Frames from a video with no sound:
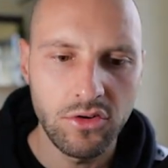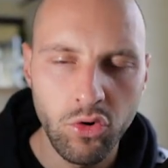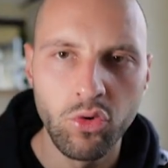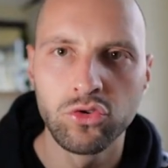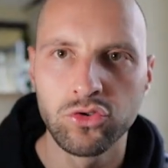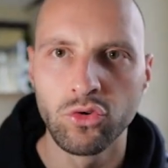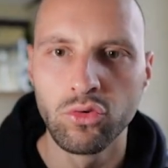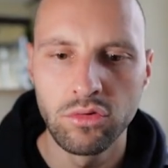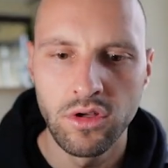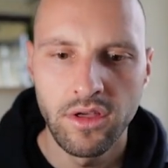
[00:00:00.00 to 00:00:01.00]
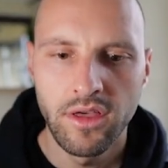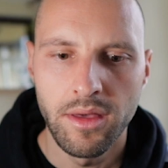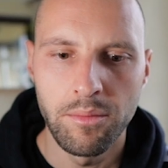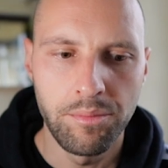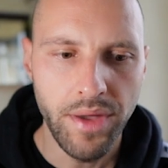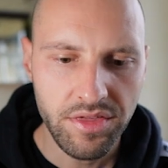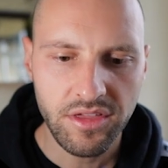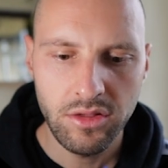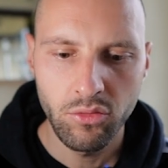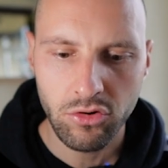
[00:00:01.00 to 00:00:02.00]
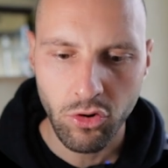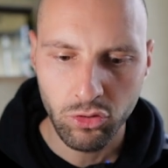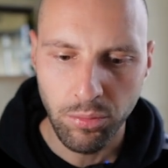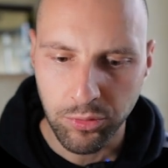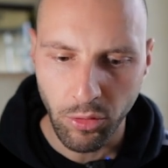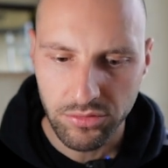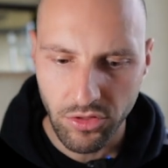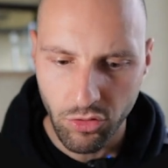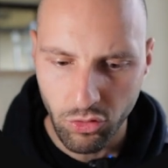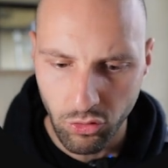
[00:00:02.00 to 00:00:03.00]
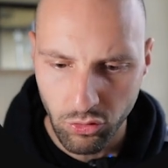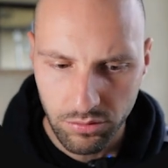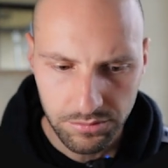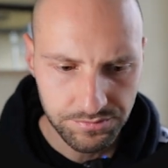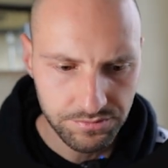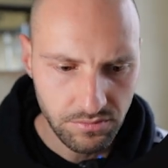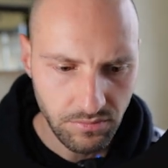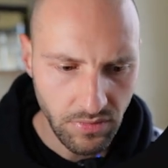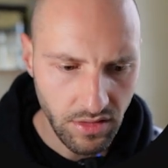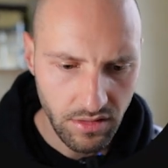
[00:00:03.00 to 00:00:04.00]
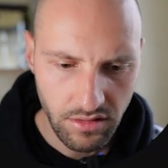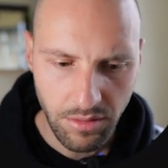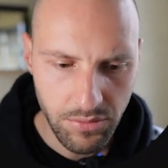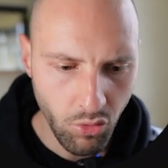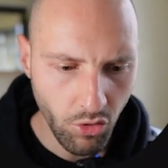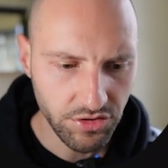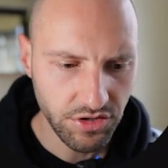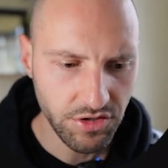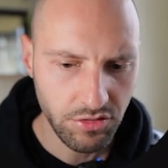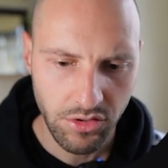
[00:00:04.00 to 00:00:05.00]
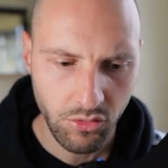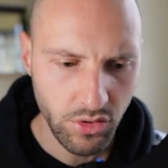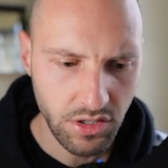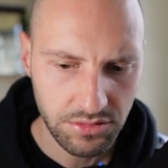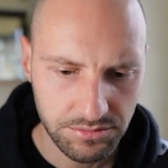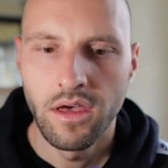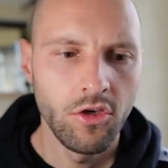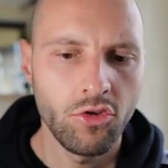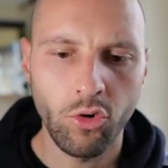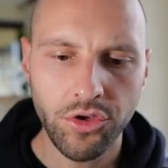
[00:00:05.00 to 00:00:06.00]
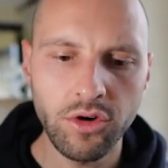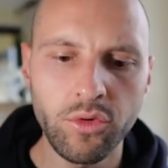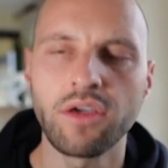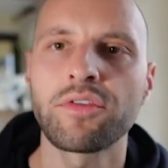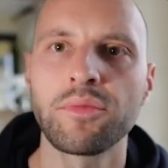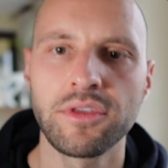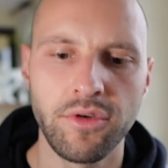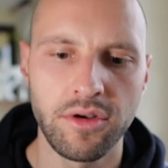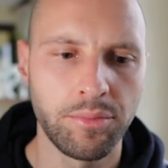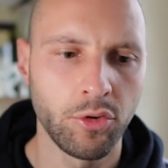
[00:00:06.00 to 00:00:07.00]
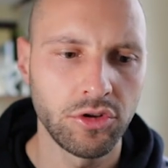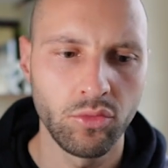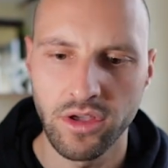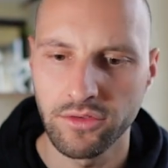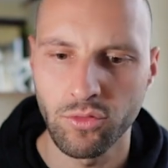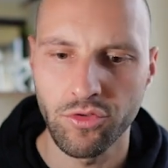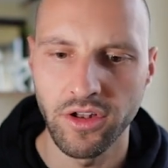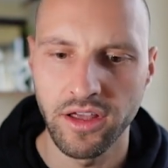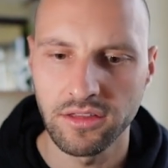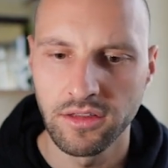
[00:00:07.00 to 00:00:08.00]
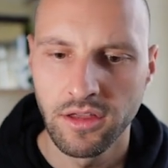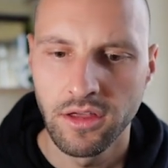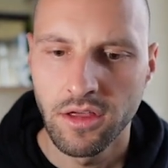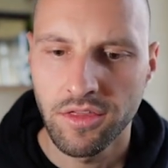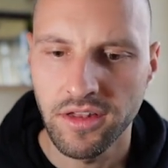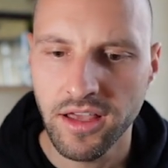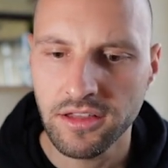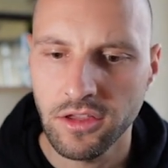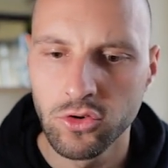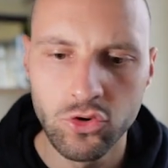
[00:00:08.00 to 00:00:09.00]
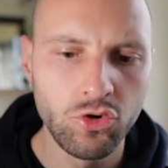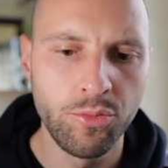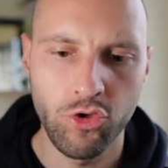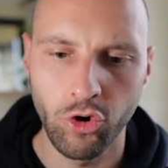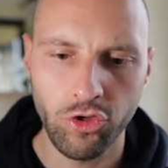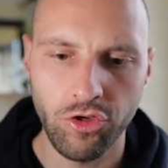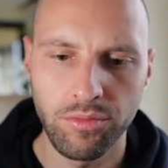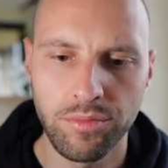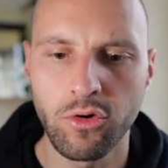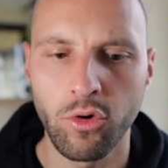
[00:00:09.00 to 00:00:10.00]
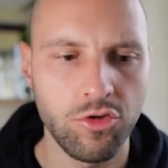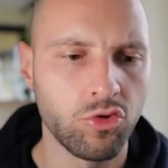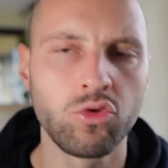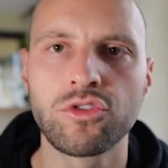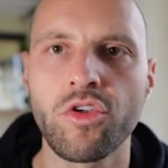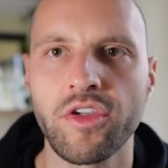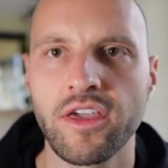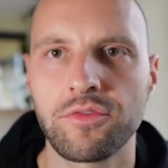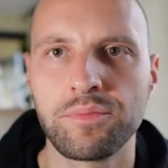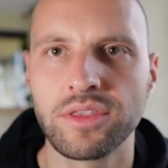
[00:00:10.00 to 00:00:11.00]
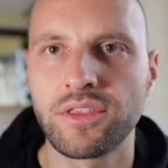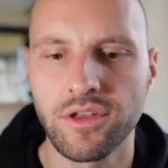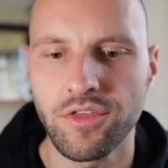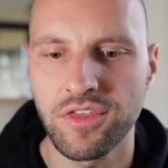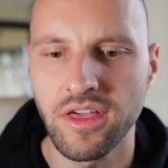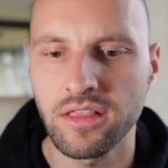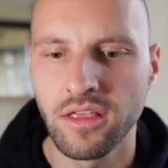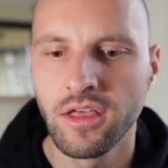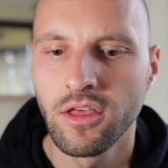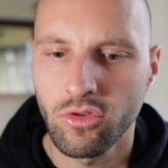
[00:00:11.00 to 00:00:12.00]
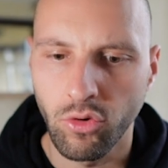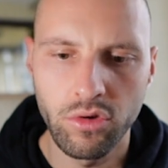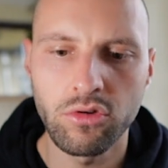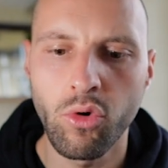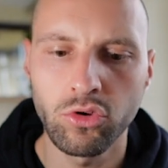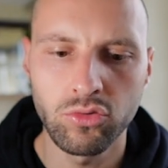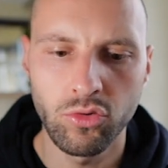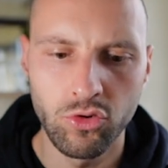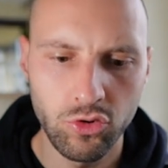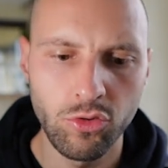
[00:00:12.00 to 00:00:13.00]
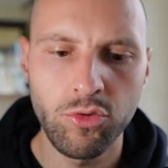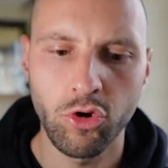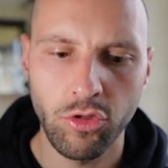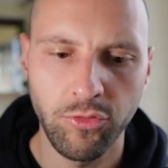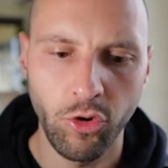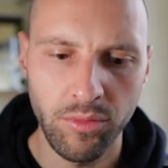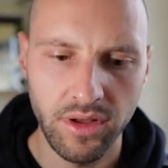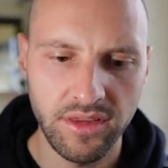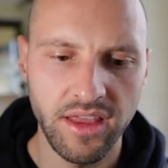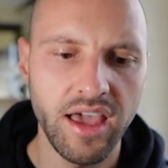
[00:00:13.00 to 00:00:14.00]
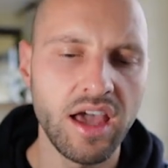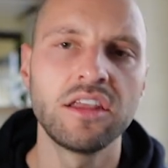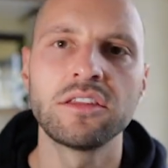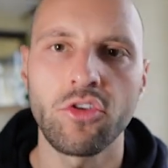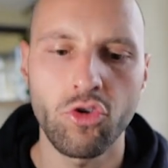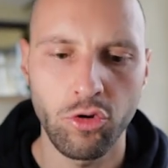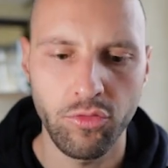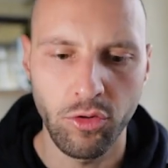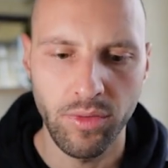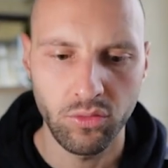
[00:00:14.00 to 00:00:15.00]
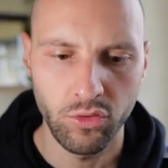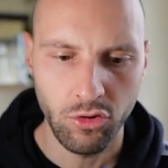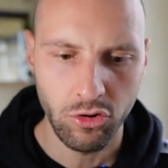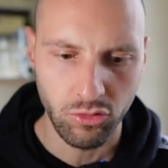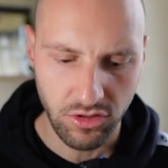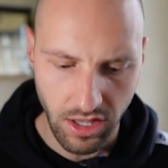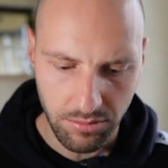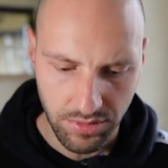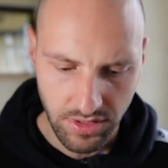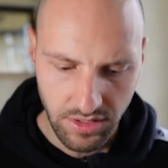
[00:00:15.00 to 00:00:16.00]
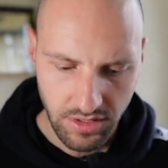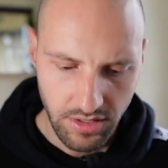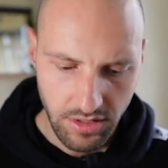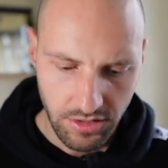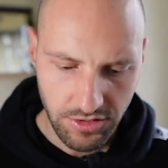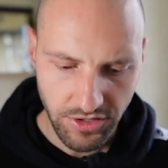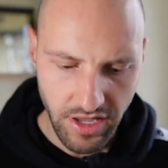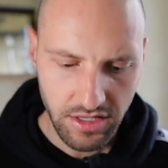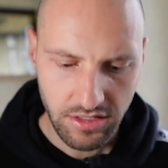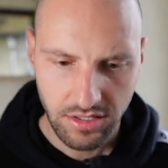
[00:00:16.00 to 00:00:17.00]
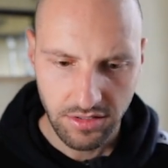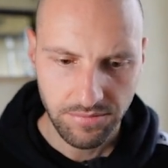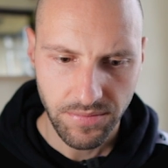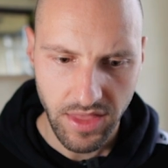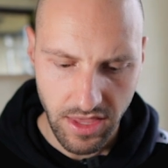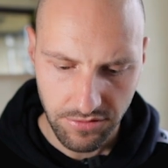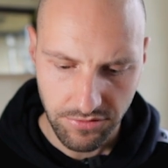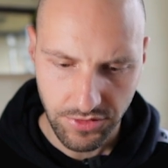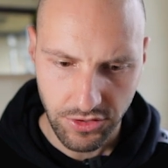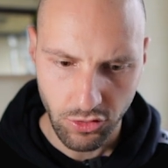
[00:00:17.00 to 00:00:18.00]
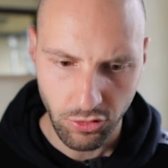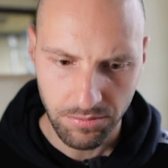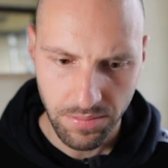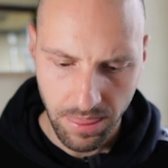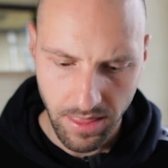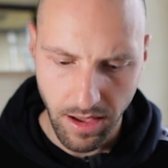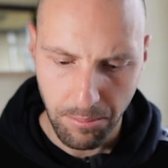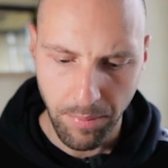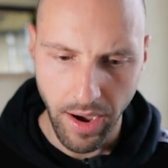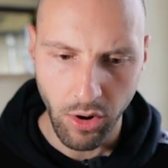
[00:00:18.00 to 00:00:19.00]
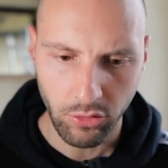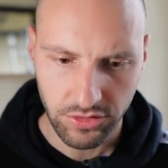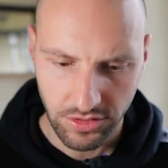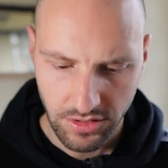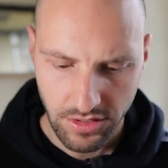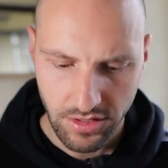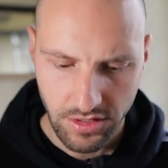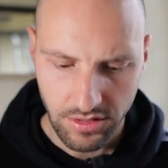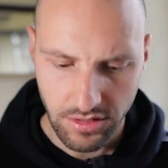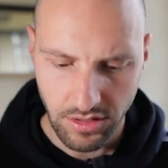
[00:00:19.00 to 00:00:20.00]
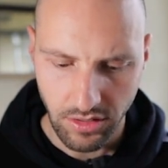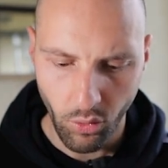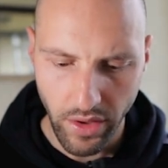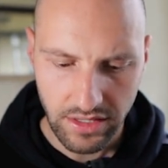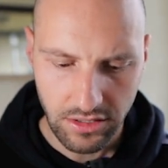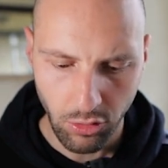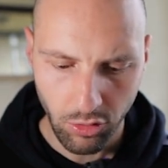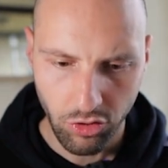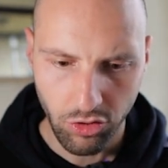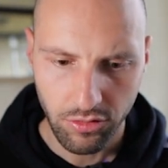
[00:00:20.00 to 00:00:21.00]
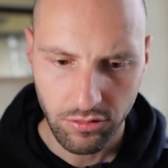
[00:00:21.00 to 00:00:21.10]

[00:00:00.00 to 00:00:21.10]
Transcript: cool tool. Basically, we're going to prompt this tool. Let me log in here real quick. So here we have something very important we have to select. Select YouTube Shorts because the tool doesn't have Pinterest yet. So we want to YouTube Shorts format, and in the Shorts format, we're going to type create a video about weight loss